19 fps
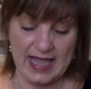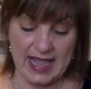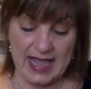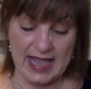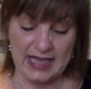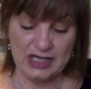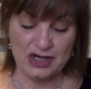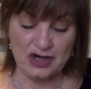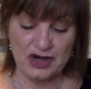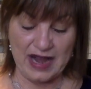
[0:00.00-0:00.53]

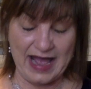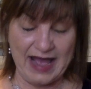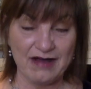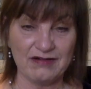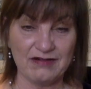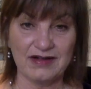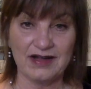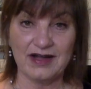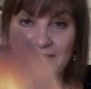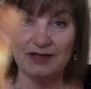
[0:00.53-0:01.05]
And your
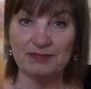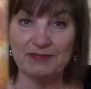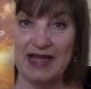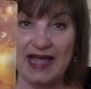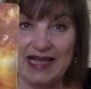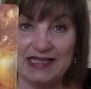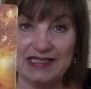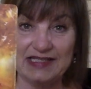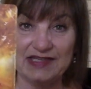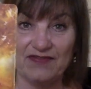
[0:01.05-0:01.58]
outcome,
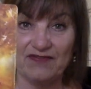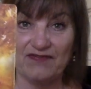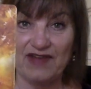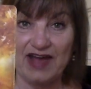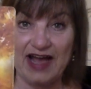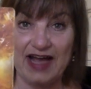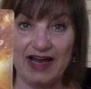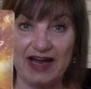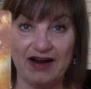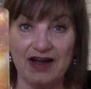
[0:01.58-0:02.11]
Ace of
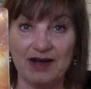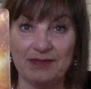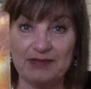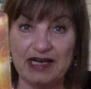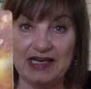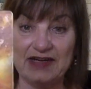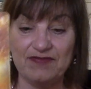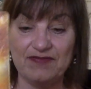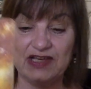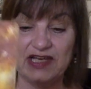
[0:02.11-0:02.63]
Fire. I'm
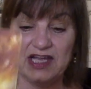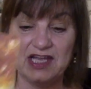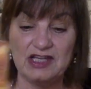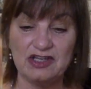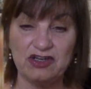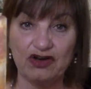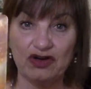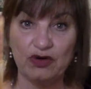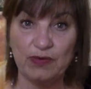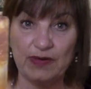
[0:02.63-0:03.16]
not even kidding
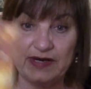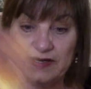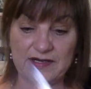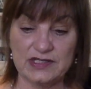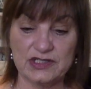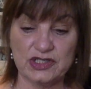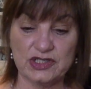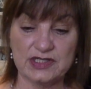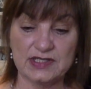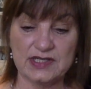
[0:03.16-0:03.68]
you,
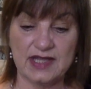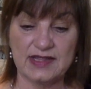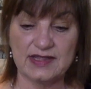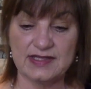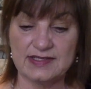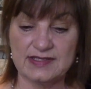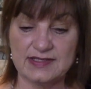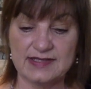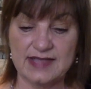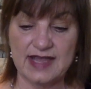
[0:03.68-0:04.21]
Aquarius just got
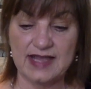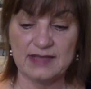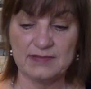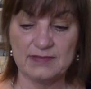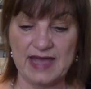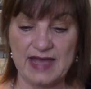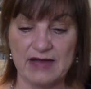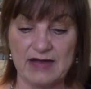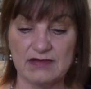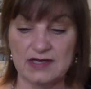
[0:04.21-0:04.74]
this same
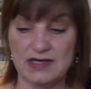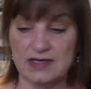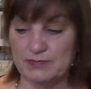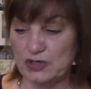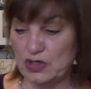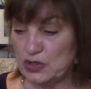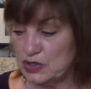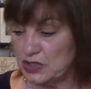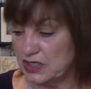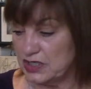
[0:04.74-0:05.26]
outcome
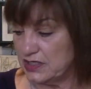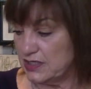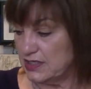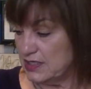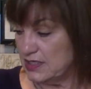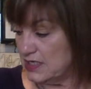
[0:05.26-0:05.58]
card.